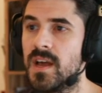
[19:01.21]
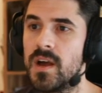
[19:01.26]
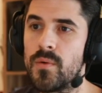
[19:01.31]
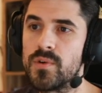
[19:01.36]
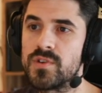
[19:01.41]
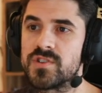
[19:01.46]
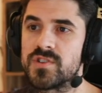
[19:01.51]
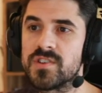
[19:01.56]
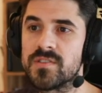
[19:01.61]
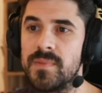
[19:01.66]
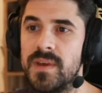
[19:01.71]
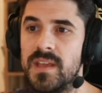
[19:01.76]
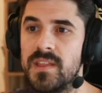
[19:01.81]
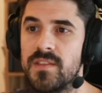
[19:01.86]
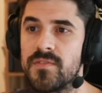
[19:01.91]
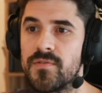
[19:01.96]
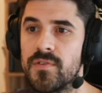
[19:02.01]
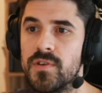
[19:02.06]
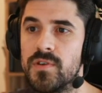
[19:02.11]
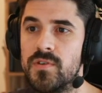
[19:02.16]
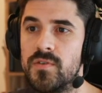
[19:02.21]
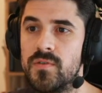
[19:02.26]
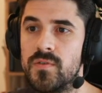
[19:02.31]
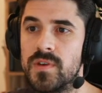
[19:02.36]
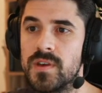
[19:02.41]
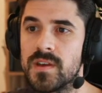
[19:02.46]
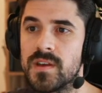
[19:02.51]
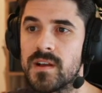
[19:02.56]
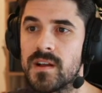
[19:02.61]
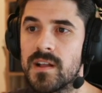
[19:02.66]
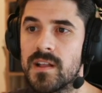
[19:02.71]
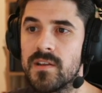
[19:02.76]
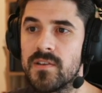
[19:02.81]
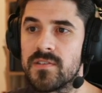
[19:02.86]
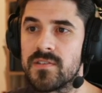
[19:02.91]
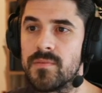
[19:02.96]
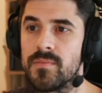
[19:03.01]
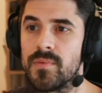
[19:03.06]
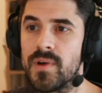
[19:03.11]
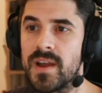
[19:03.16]
which just means for you can
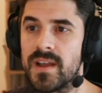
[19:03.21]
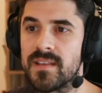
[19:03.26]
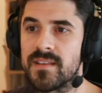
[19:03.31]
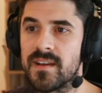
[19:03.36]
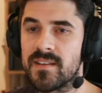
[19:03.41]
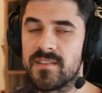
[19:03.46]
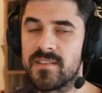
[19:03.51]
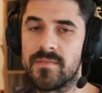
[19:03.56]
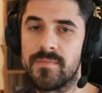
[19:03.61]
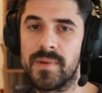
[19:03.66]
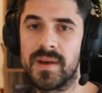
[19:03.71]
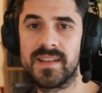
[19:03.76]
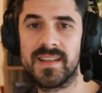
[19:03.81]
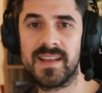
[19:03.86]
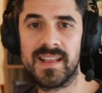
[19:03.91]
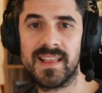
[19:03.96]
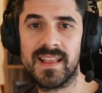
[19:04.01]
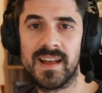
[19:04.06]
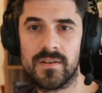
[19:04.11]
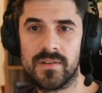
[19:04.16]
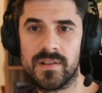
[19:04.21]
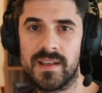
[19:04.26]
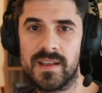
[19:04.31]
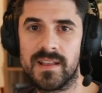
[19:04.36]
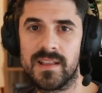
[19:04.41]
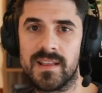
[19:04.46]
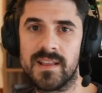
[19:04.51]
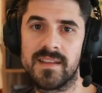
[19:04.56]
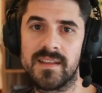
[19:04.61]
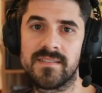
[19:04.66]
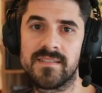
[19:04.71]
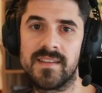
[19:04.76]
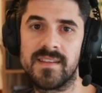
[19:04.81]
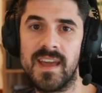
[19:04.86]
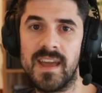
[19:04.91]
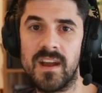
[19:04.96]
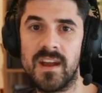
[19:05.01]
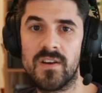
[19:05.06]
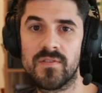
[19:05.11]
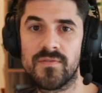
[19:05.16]
close the brake ducts a bit, allow a little less
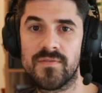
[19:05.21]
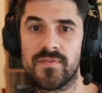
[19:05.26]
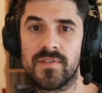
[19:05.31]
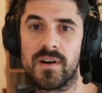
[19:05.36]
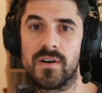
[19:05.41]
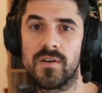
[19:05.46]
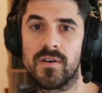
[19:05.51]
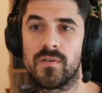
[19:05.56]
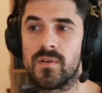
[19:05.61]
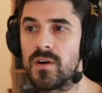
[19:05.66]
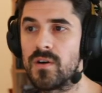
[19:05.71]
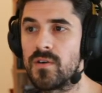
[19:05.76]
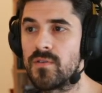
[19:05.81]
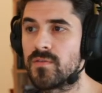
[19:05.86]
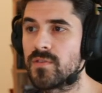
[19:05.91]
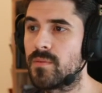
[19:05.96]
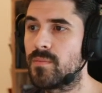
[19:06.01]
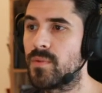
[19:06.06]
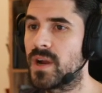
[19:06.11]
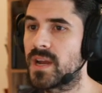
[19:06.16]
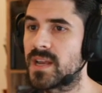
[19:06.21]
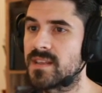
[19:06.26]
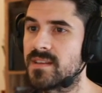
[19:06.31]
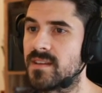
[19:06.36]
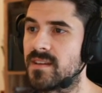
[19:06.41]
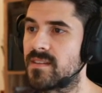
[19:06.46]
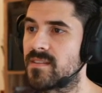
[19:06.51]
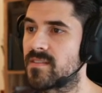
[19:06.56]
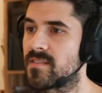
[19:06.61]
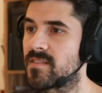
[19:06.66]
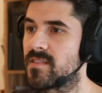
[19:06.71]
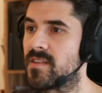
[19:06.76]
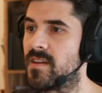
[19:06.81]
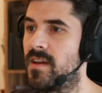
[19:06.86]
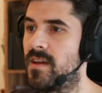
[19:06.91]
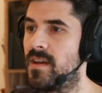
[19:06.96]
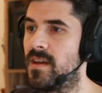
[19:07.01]
airflow over the brake discs,